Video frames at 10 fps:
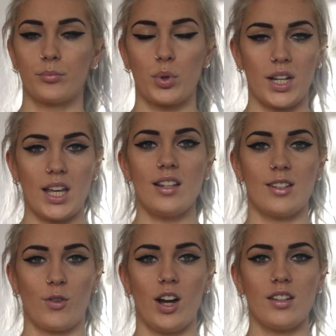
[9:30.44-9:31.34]
Pretty
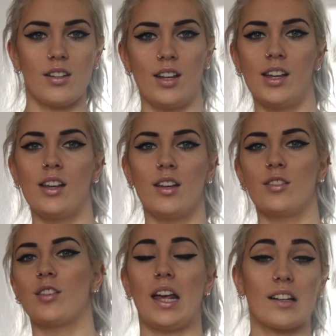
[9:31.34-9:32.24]
easy, right?
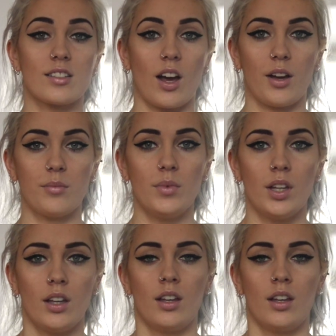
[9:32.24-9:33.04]
So next time,